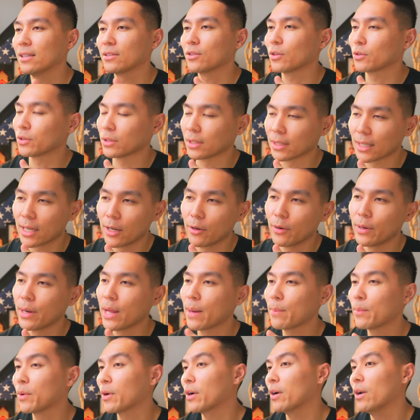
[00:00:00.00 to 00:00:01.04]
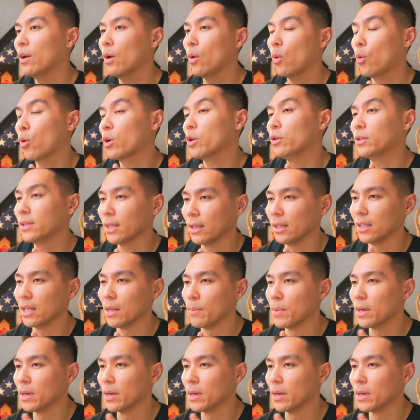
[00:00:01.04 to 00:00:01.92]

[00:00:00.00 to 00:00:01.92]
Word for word: social security number, or utility